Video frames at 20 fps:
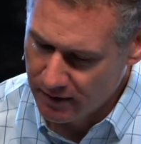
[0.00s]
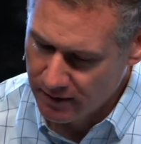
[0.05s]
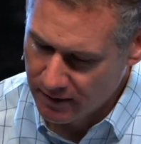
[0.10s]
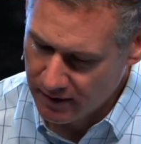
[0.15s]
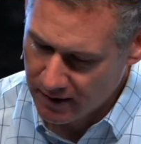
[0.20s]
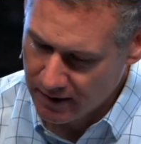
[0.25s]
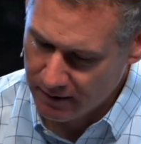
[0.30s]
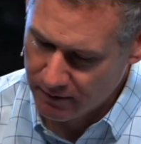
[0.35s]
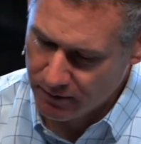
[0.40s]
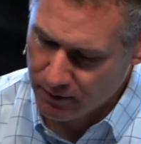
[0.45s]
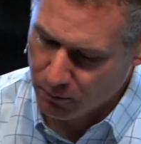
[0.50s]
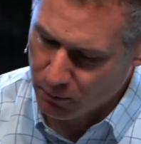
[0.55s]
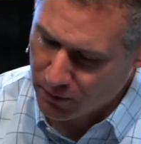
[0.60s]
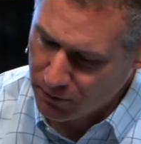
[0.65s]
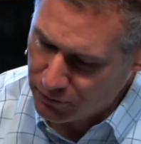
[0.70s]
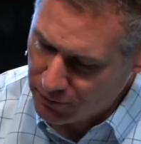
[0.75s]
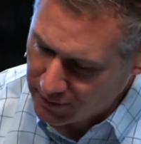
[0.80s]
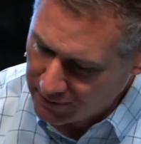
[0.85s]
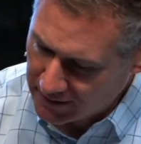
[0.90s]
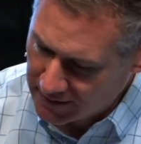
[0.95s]
the one
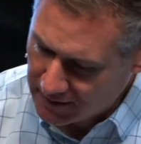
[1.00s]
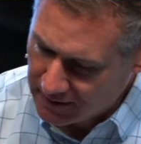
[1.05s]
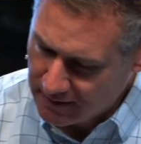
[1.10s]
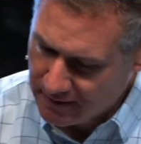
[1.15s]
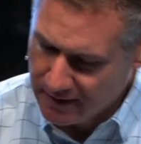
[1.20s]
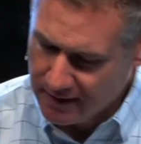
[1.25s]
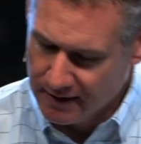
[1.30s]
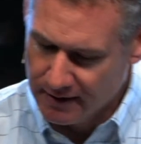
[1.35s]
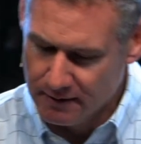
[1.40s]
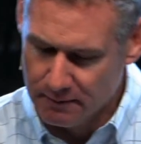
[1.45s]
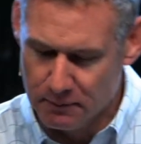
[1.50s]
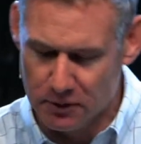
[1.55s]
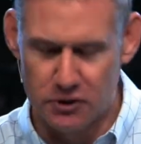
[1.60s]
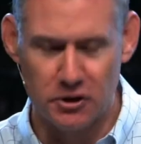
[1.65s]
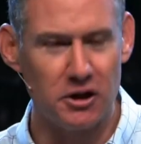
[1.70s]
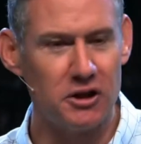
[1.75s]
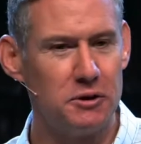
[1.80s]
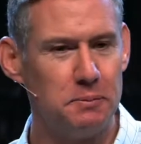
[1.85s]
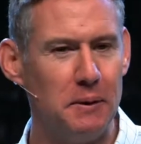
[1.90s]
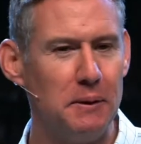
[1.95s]
thing that
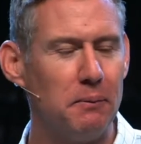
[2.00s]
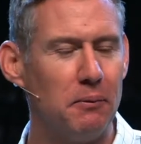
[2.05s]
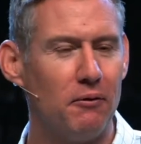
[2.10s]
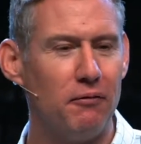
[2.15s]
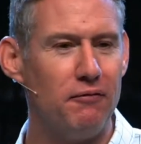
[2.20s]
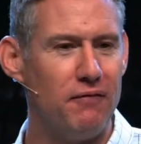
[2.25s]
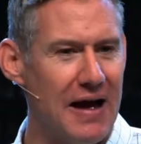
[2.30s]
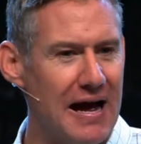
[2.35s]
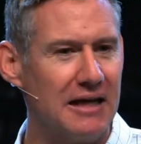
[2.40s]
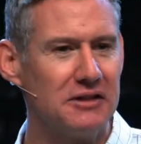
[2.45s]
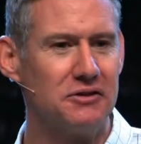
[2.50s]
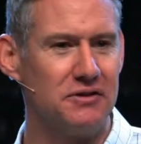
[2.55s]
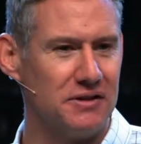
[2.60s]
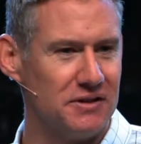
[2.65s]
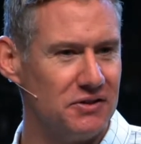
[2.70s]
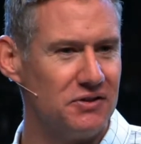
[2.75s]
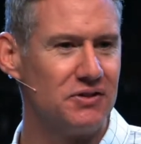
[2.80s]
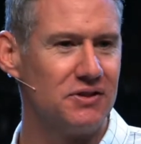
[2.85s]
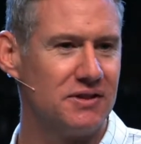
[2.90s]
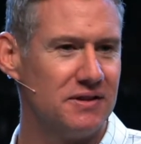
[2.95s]
matures people
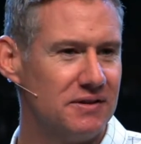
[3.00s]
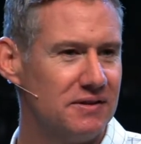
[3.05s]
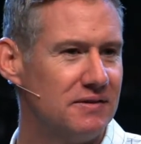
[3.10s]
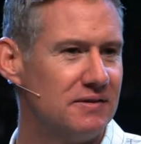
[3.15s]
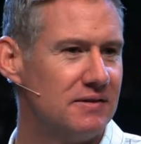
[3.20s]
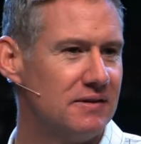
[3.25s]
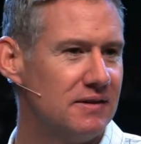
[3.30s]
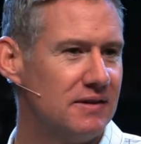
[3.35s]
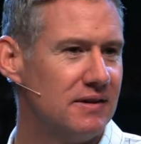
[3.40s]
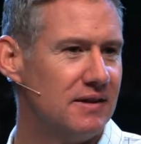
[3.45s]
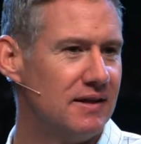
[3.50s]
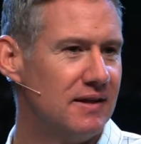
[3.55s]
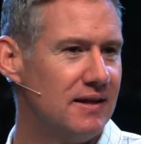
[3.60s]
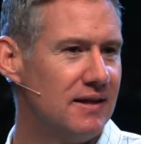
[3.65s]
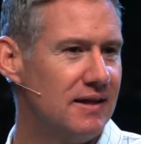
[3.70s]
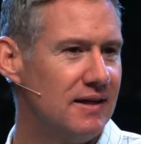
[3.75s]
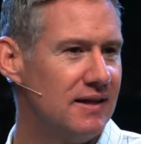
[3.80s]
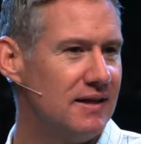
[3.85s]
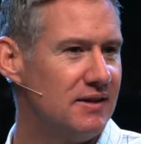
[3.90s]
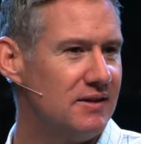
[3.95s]
fastest
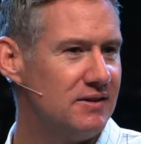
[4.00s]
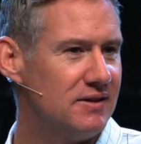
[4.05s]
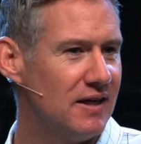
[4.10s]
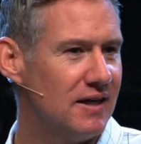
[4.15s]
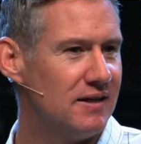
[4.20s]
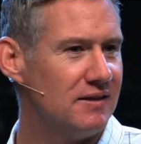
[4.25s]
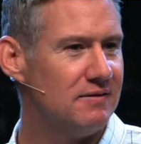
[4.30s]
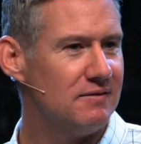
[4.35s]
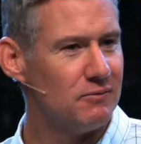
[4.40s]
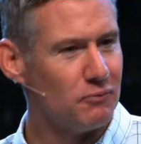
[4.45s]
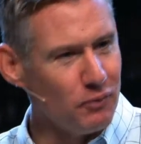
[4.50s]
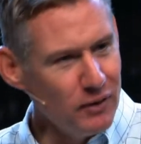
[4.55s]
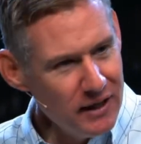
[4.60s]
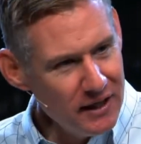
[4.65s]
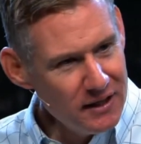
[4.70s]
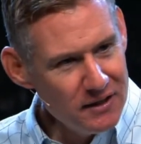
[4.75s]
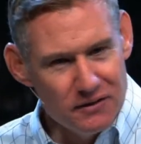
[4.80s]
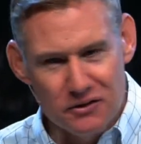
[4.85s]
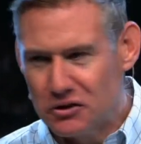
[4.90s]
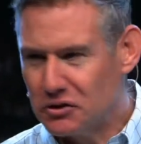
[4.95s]
is
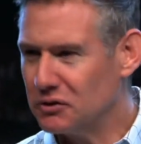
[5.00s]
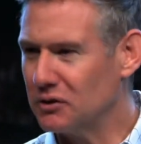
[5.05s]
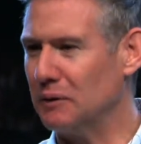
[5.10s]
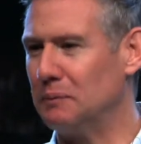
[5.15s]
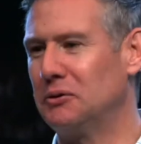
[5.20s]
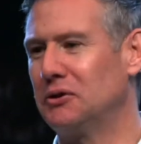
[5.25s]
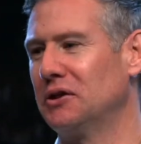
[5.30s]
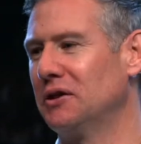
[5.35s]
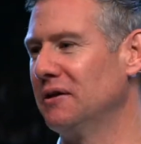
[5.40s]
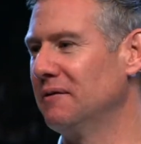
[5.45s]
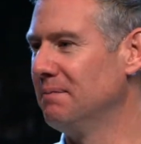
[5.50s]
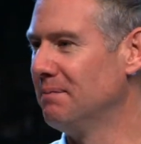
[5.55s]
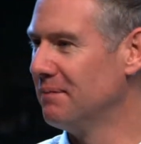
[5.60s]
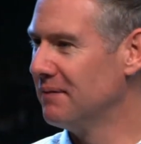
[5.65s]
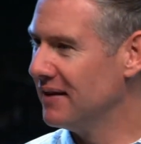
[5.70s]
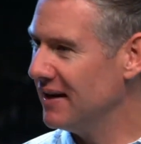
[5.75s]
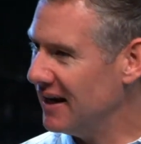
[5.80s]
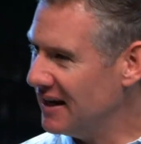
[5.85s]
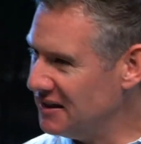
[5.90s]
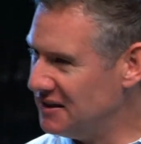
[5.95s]
reading scripture
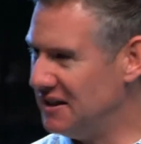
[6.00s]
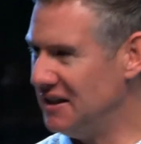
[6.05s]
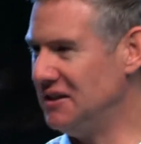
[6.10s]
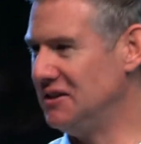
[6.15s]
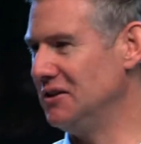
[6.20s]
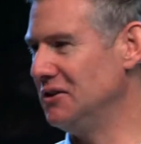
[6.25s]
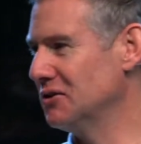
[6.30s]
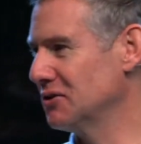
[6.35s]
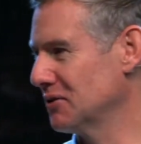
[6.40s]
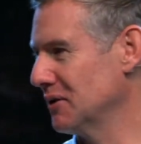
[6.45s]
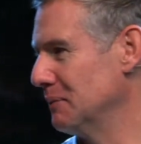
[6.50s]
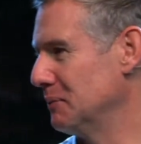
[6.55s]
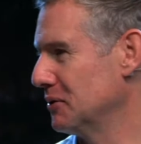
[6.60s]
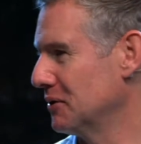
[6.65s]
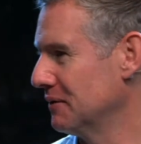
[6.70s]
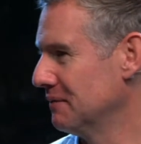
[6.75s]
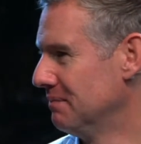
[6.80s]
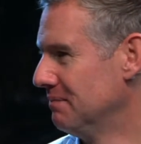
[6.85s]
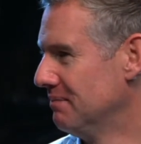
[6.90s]
and teaching scripture.